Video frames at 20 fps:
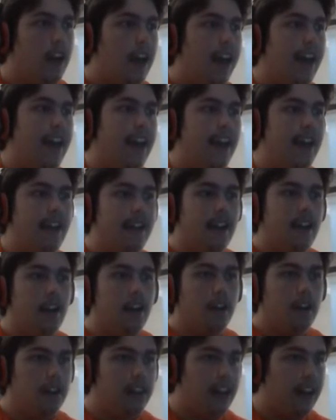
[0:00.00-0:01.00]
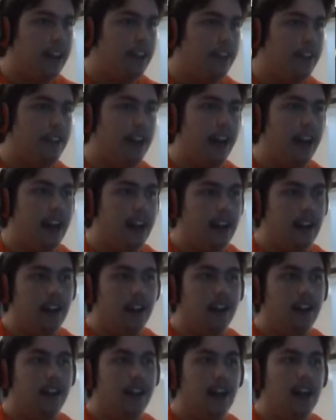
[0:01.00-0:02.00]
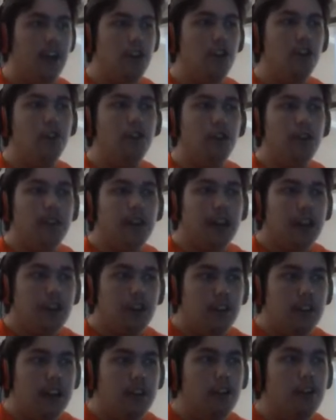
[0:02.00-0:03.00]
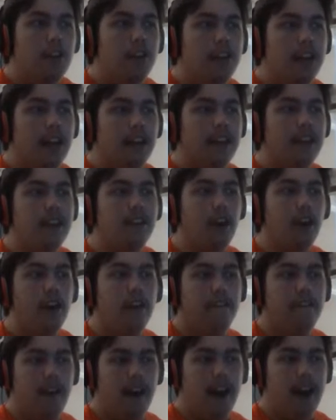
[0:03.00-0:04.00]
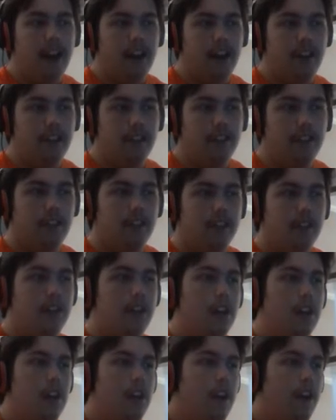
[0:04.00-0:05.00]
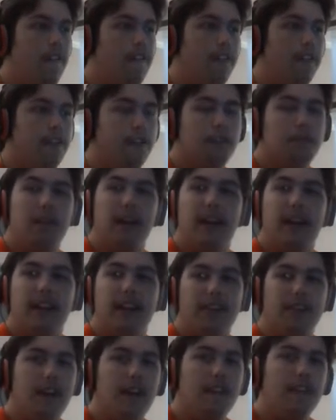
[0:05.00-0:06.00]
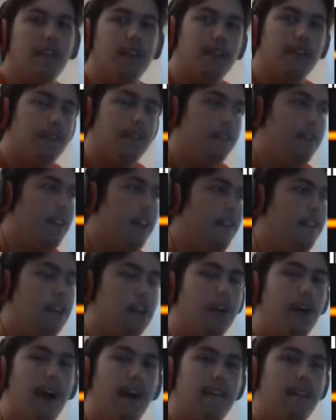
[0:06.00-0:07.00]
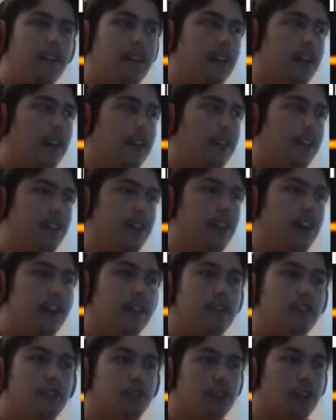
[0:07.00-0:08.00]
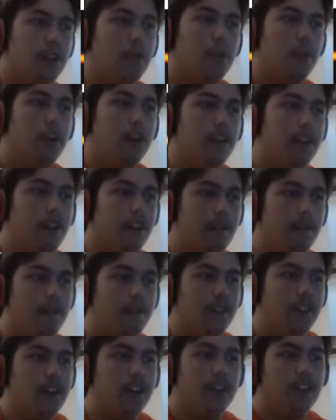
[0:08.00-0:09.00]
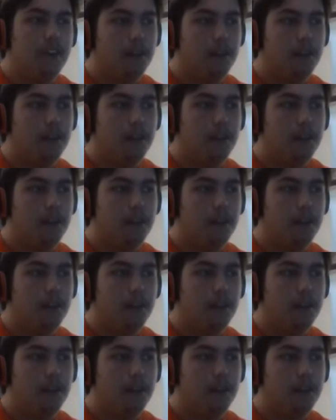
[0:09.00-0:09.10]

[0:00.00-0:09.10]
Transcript: And they decided that you can get these artifacts for just playing this level if you don't have the DLC and you just really wanted them, because